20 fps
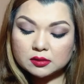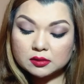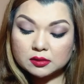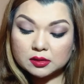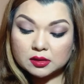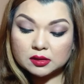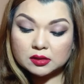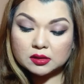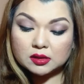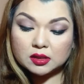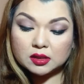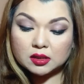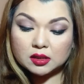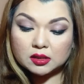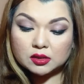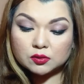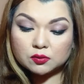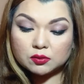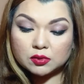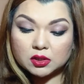this thing
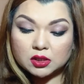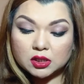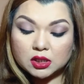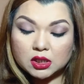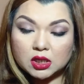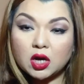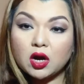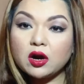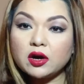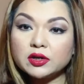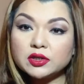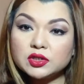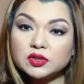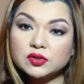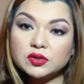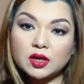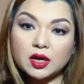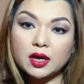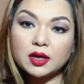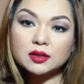is really hard to
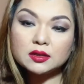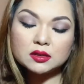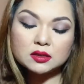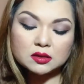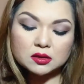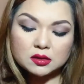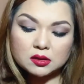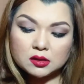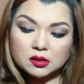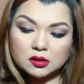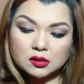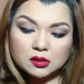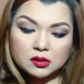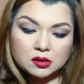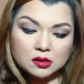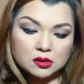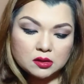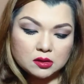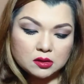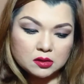get,
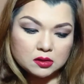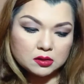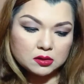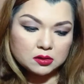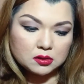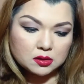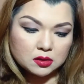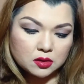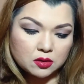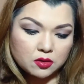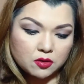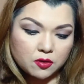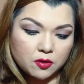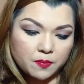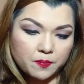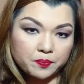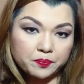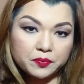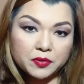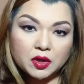so
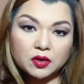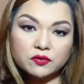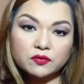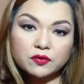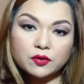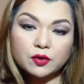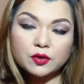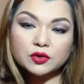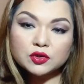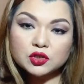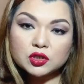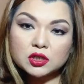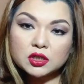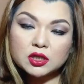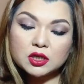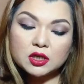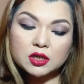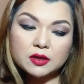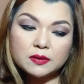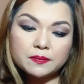
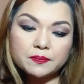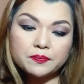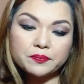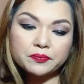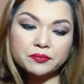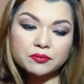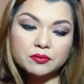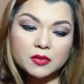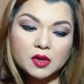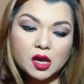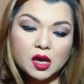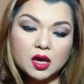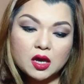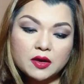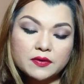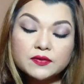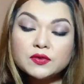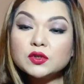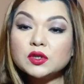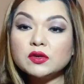unfortunately I
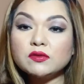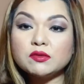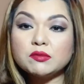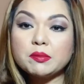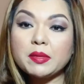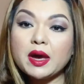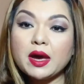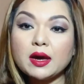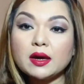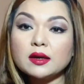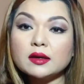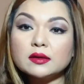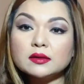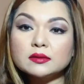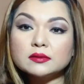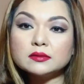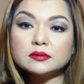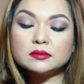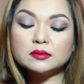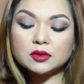have to give it back,
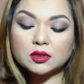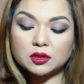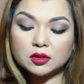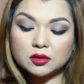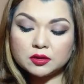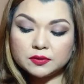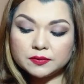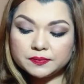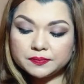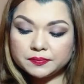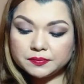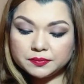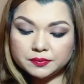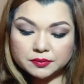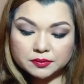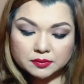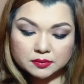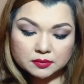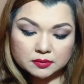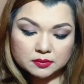you know.
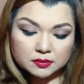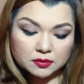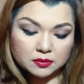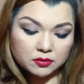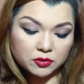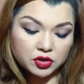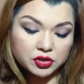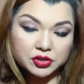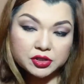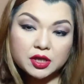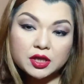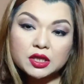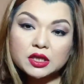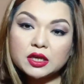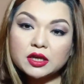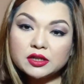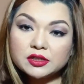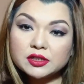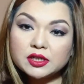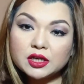There's
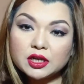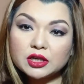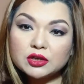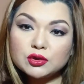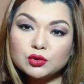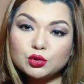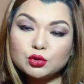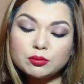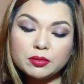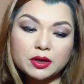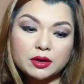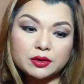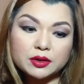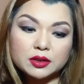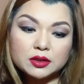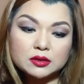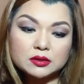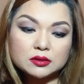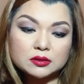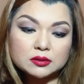nothing else I can do about it